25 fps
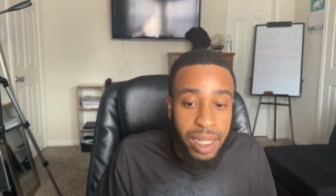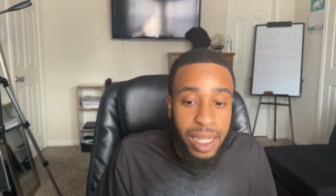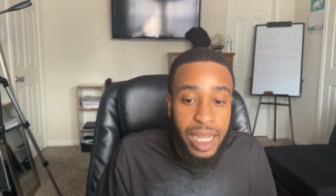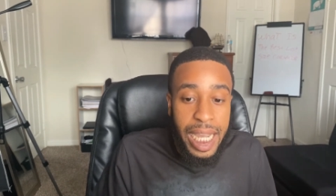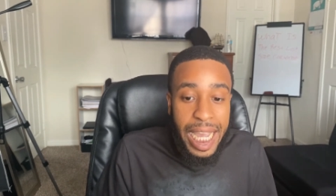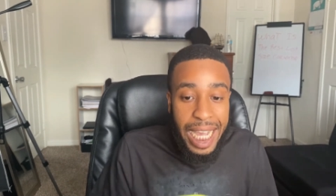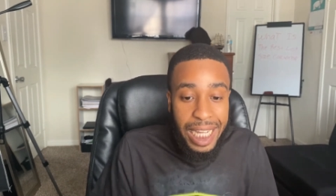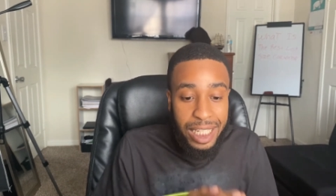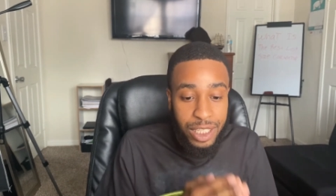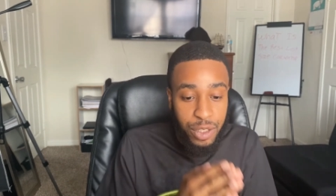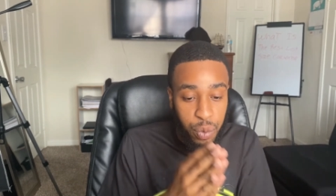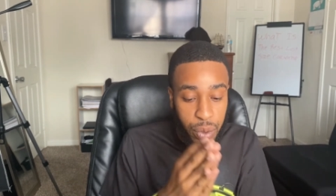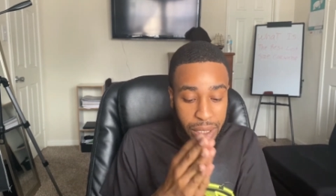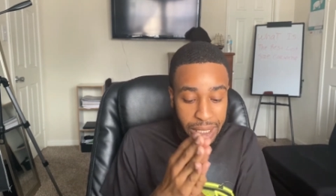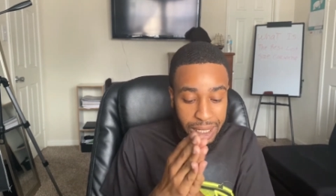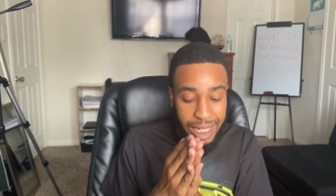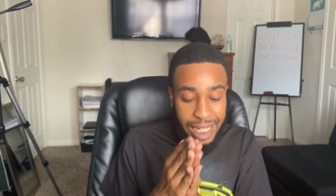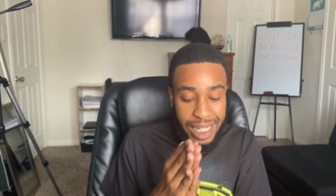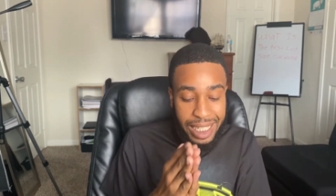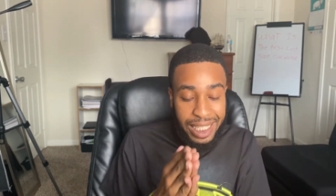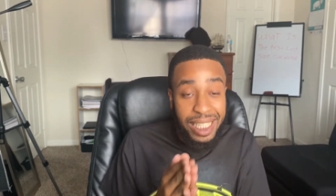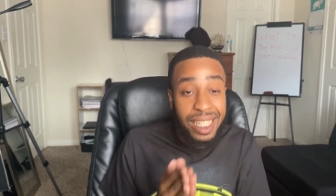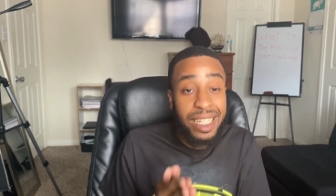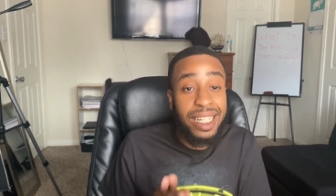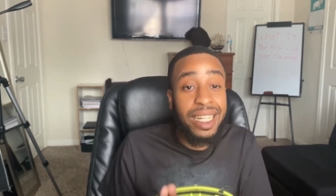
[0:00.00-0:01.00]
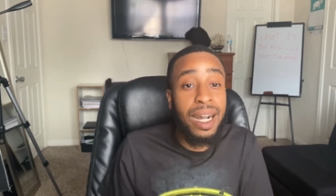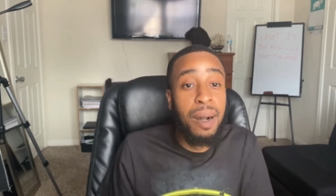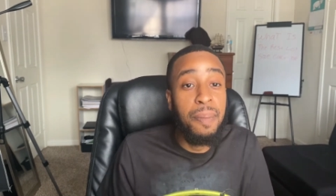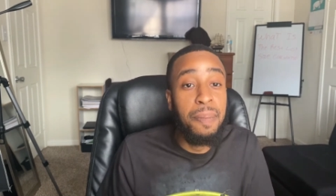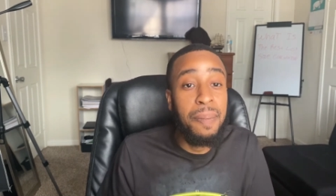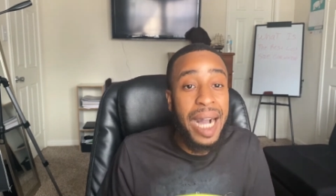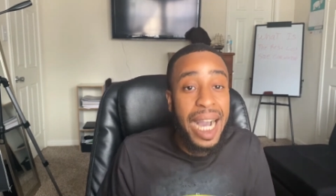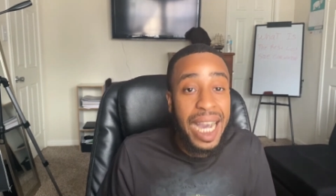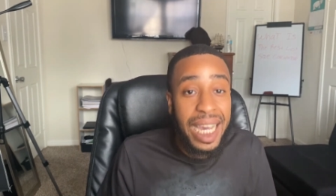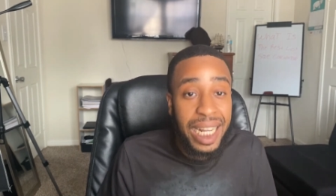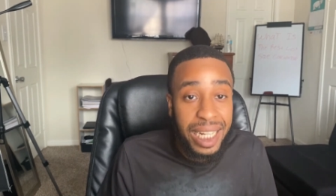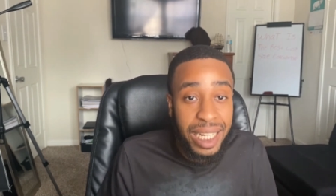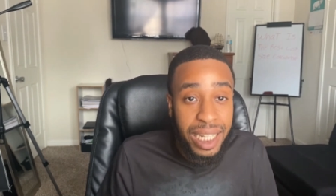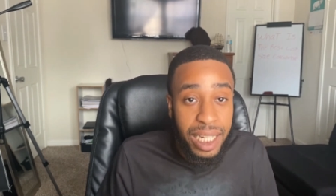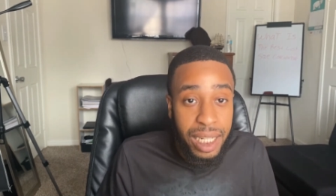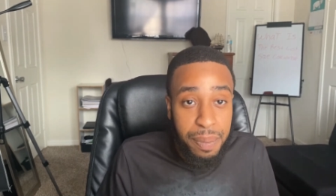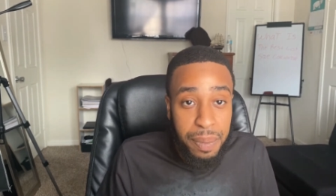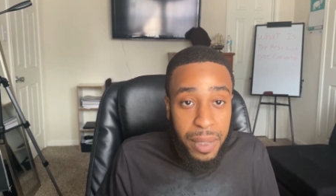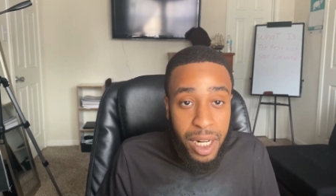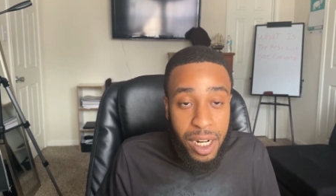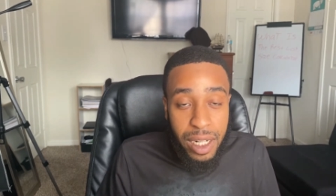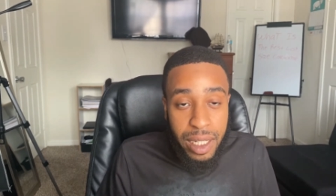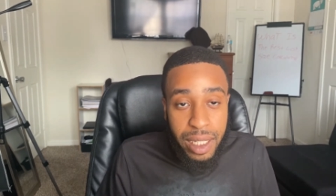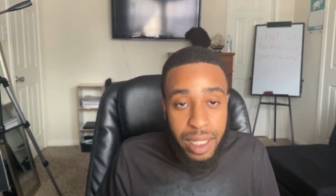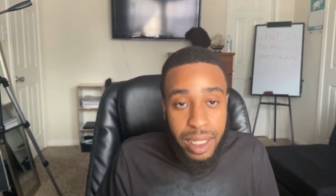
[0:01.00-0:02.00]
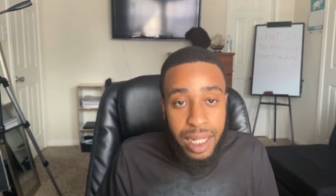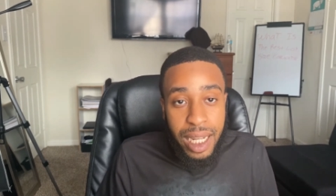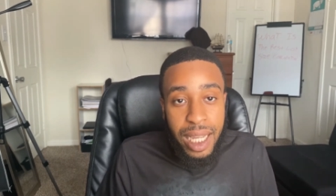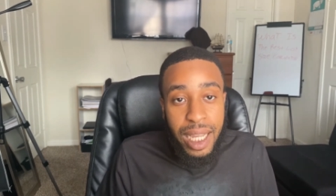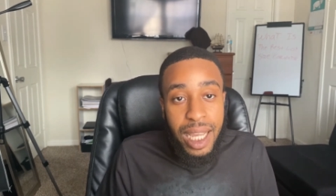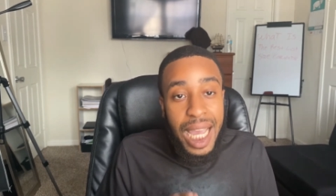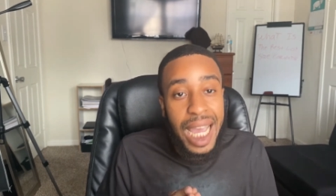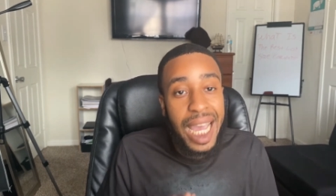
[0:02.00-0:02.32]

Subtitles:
as well as the commodity market,